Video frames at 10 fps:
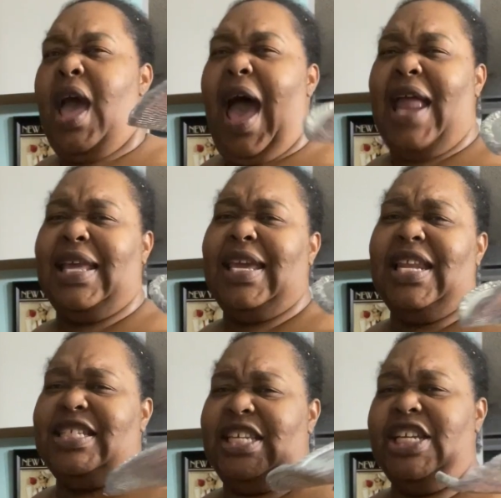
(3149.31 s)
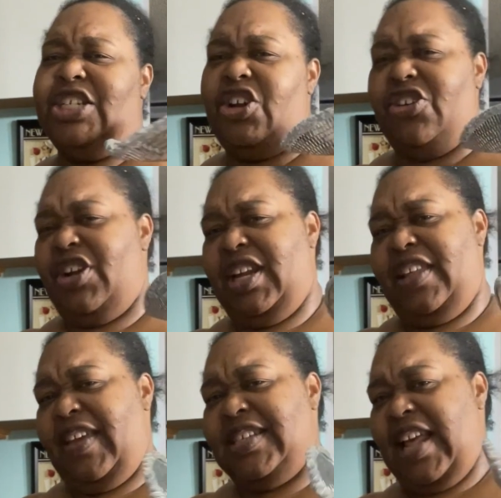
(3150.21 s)
I didn't get a t-shirt or
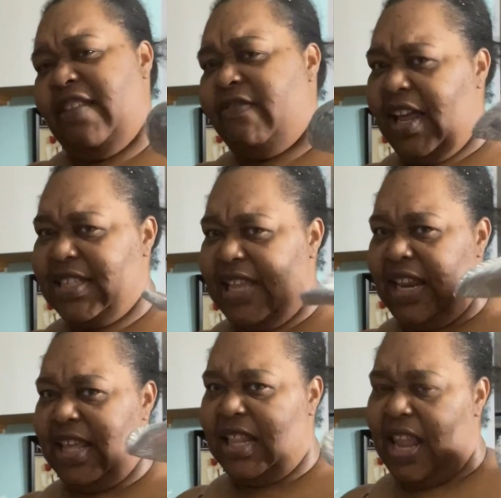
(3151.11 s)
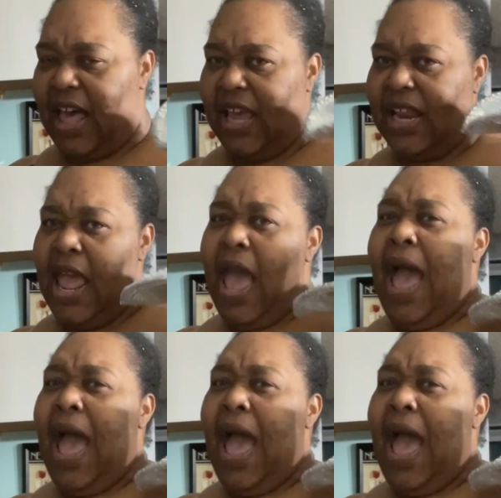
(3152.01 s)
anything because I didn't feel like standing in the line.